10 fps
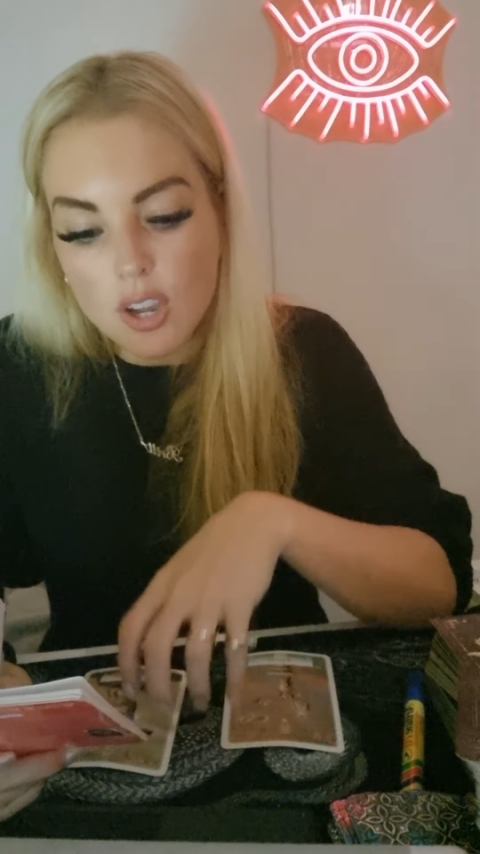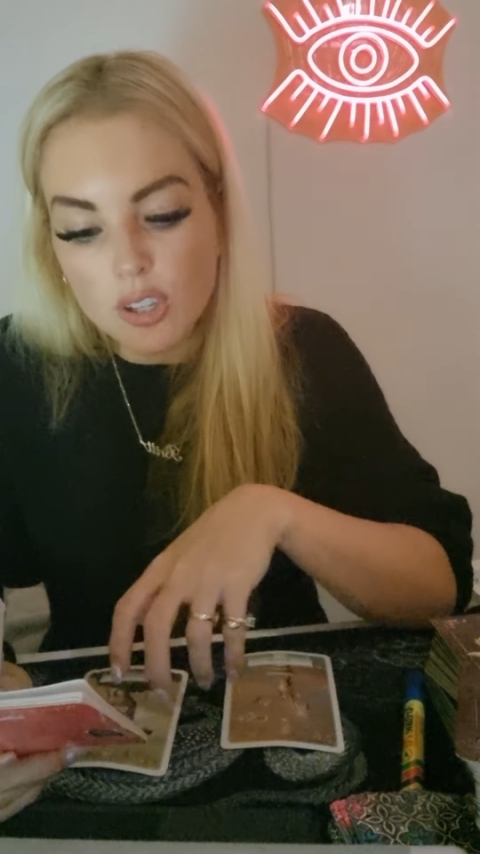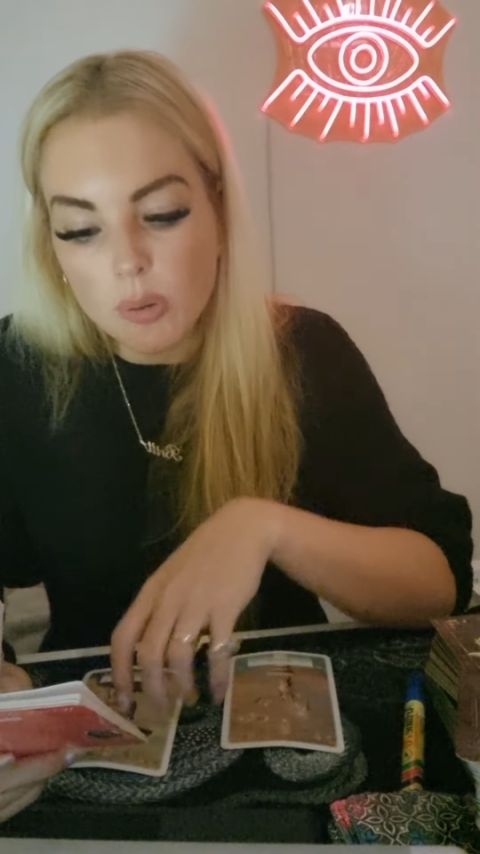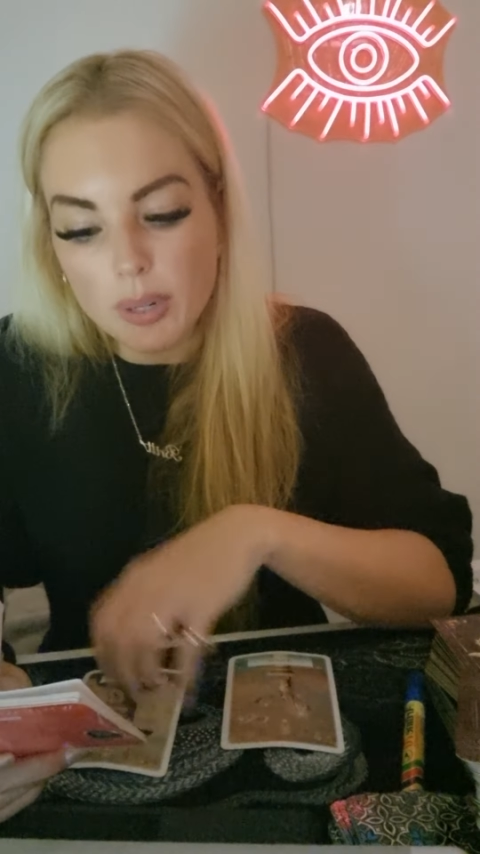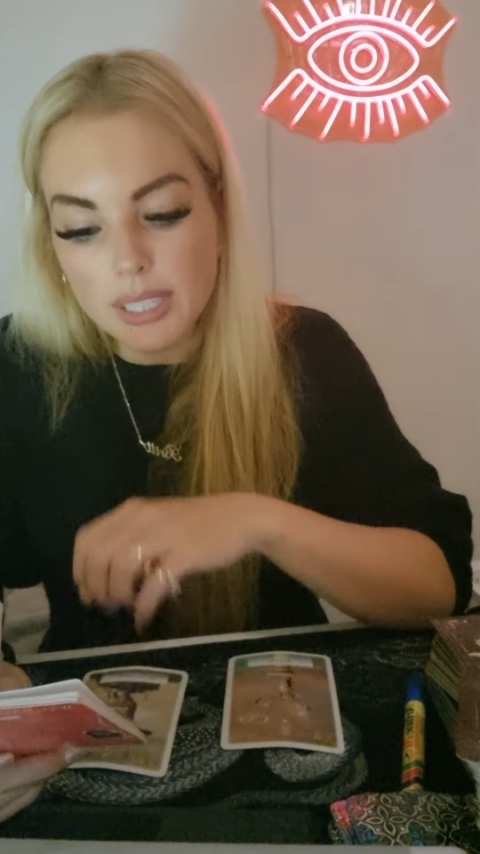
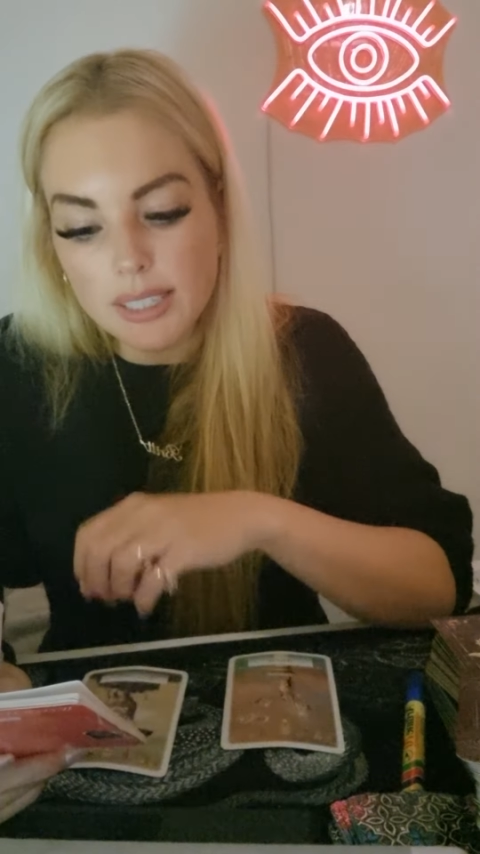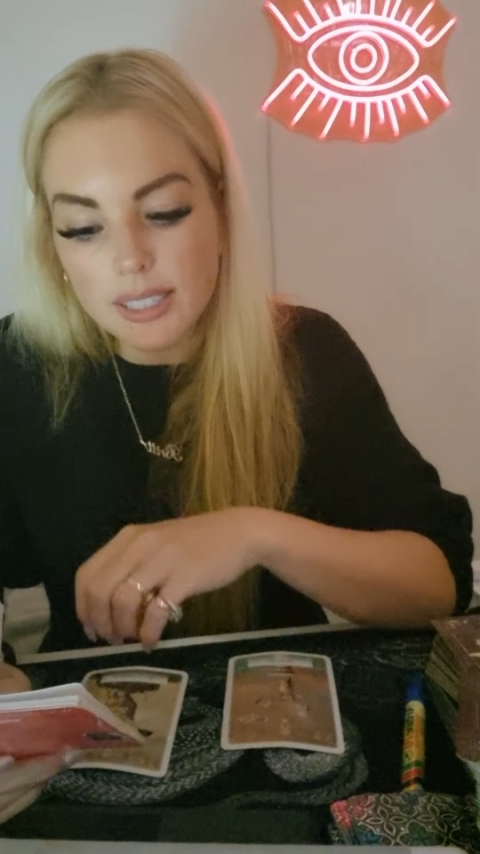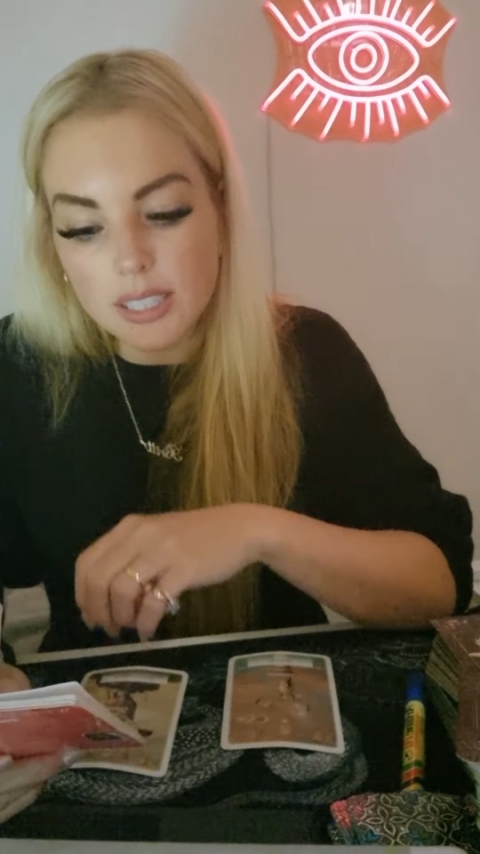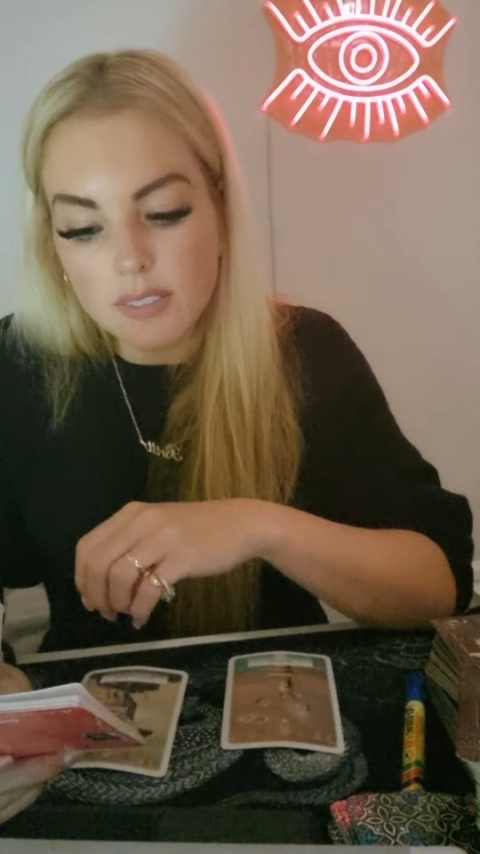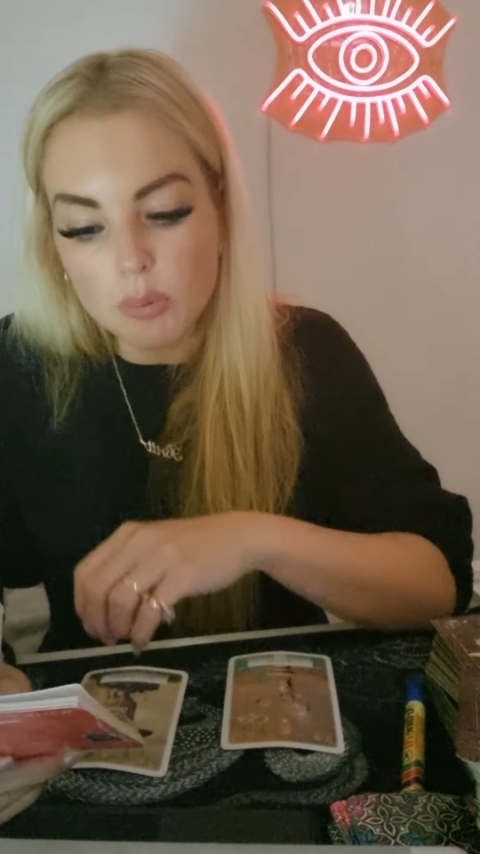You're ready to
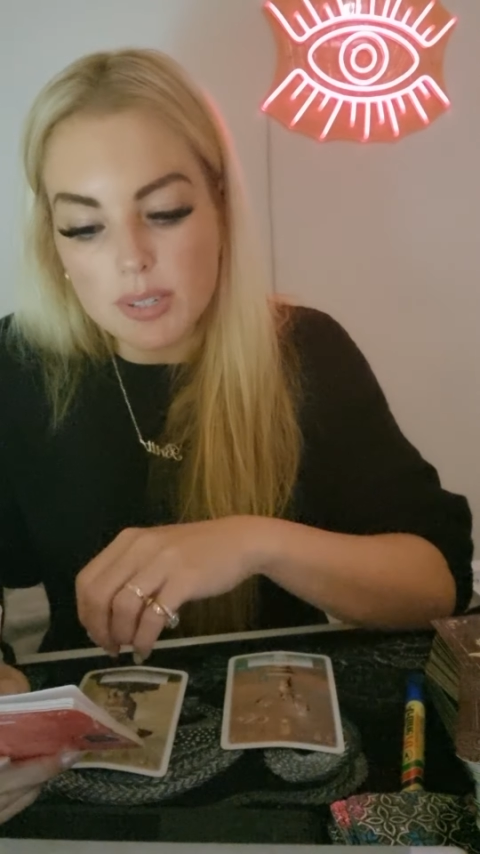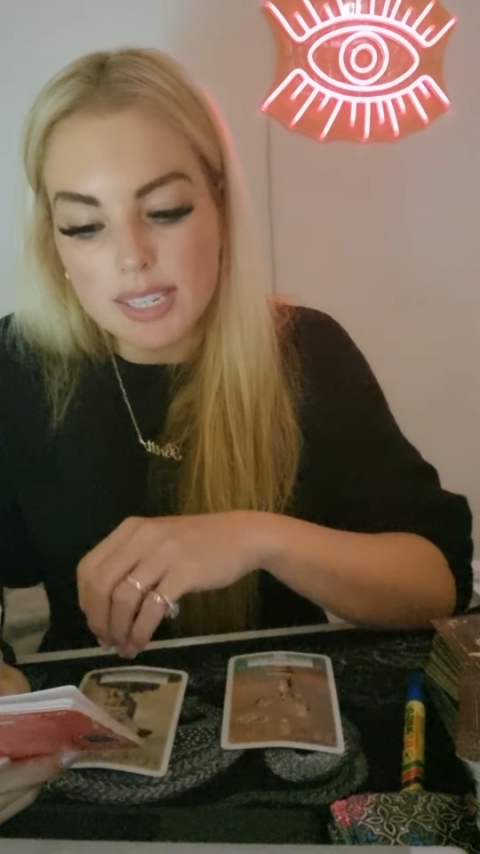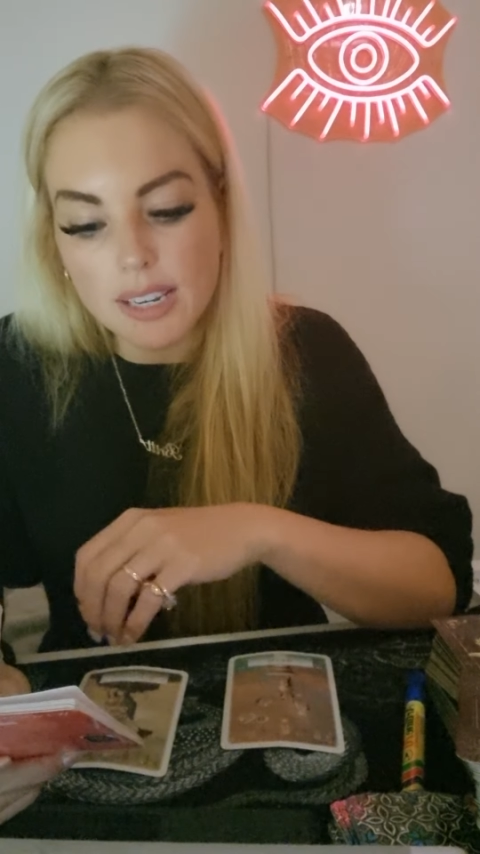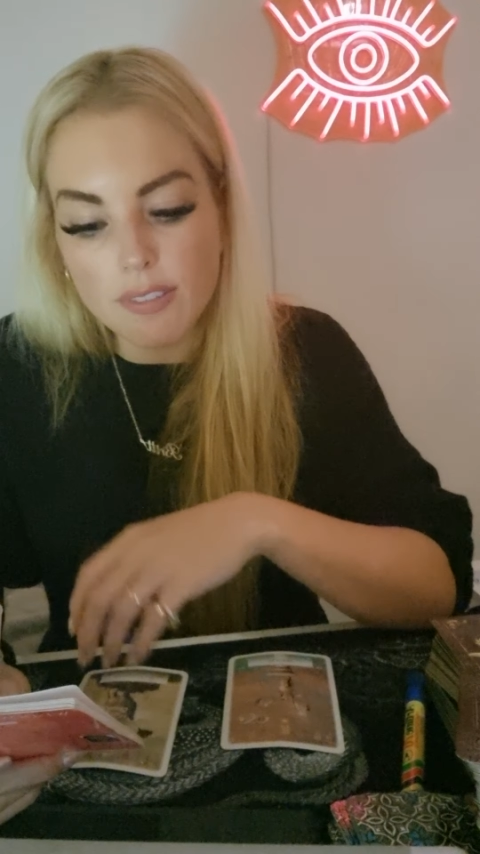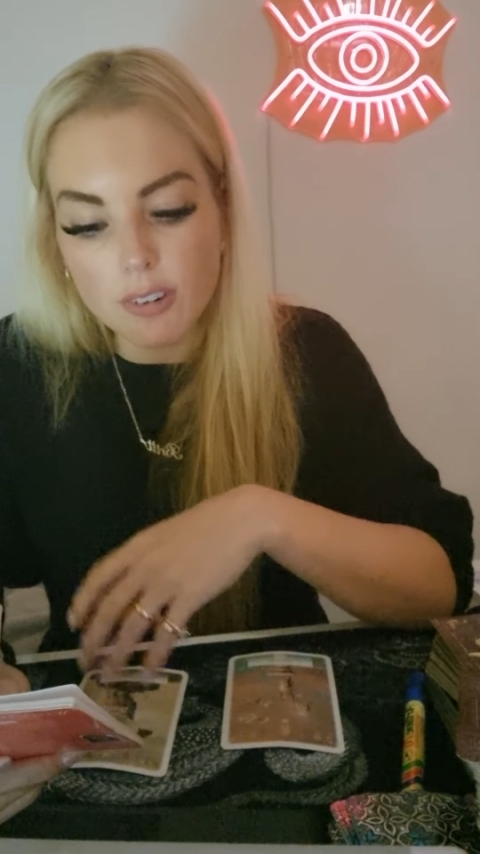give and
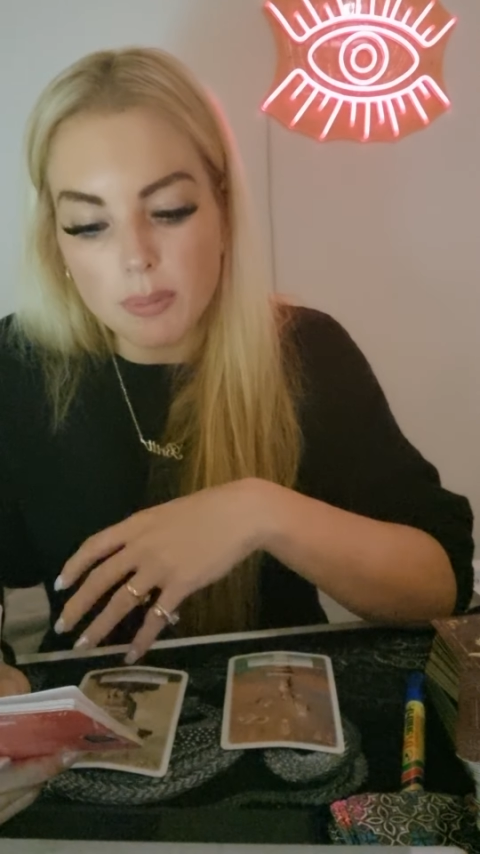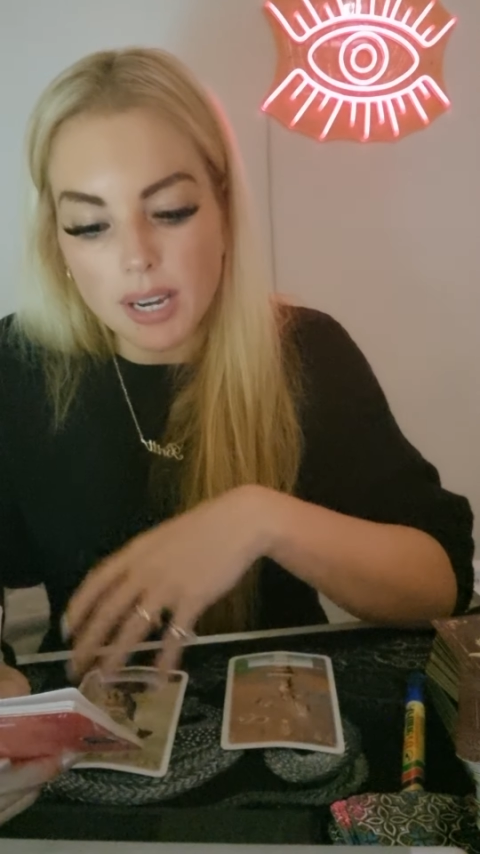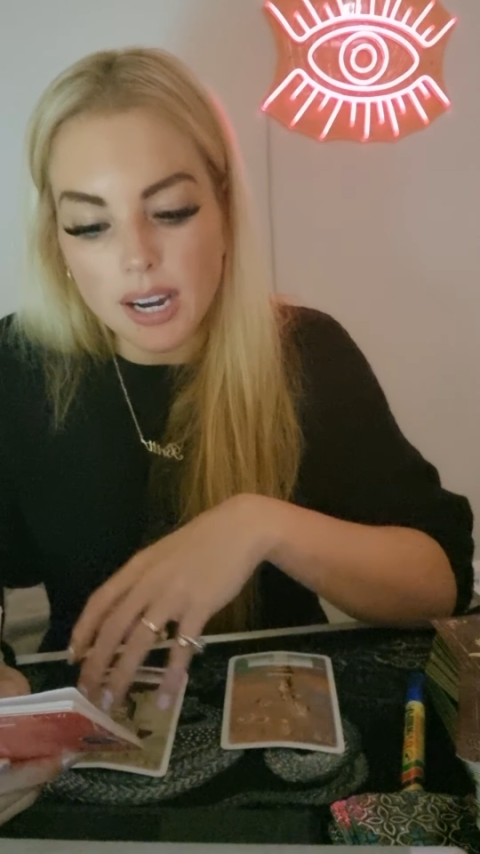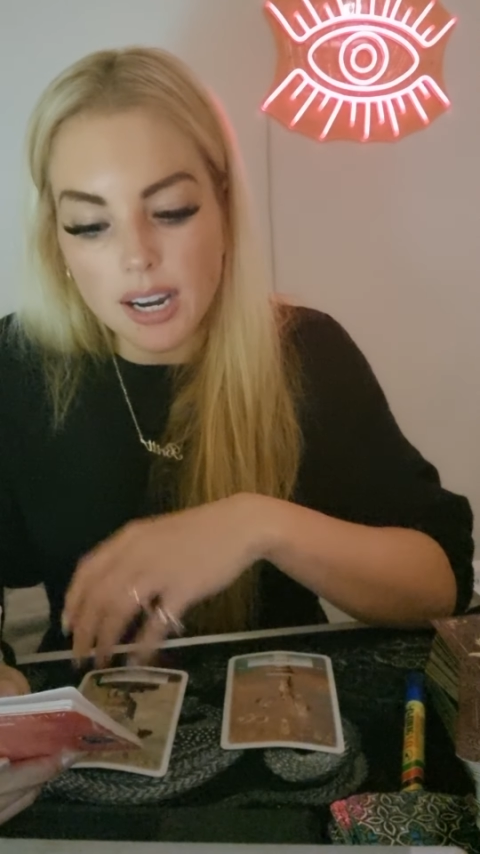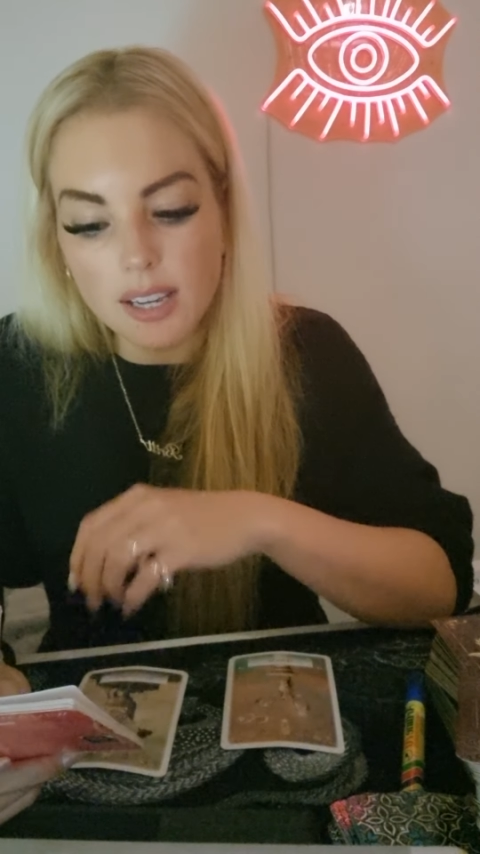receive from the
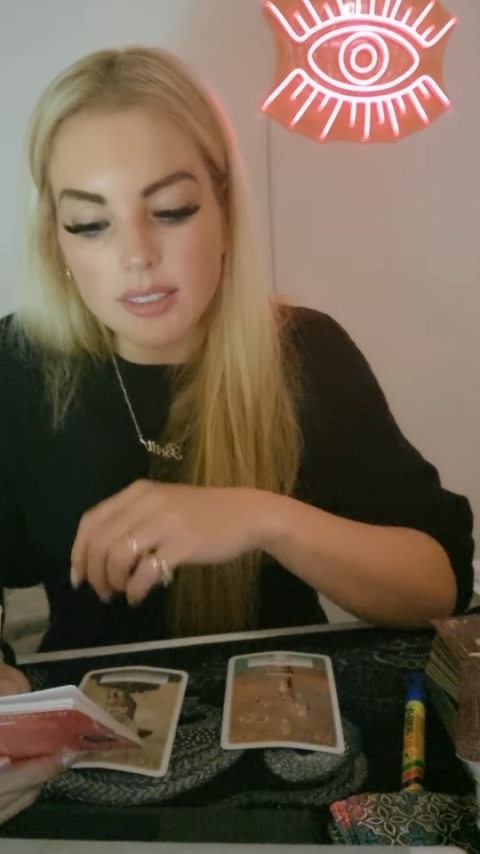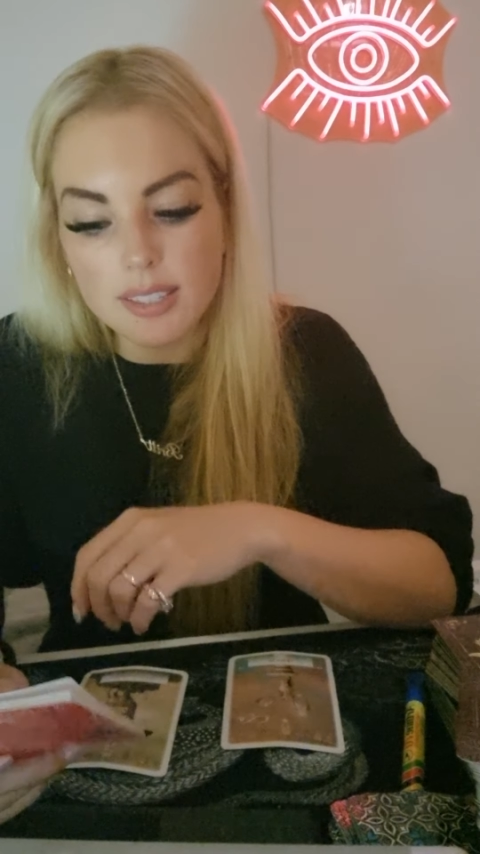heart.